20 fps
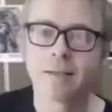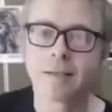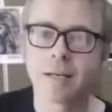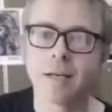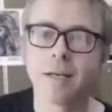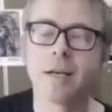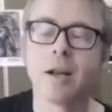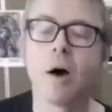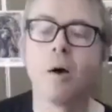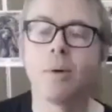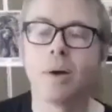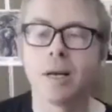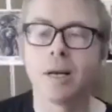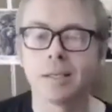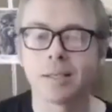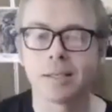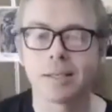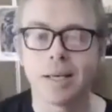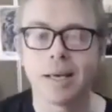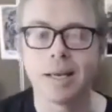
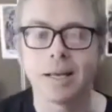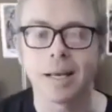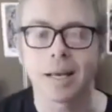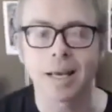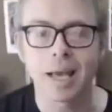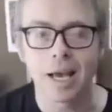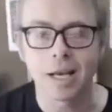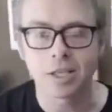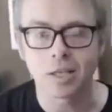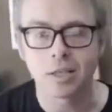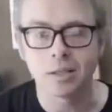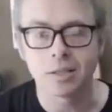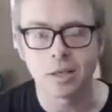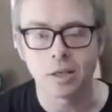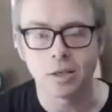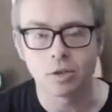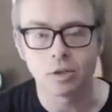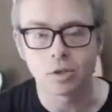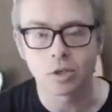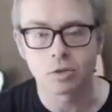notice indications
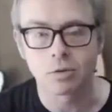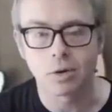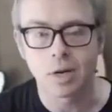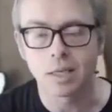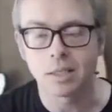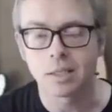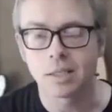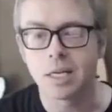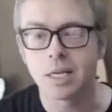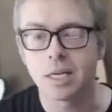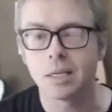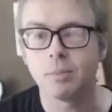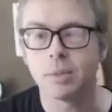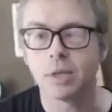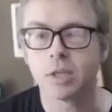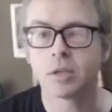that your strings need to be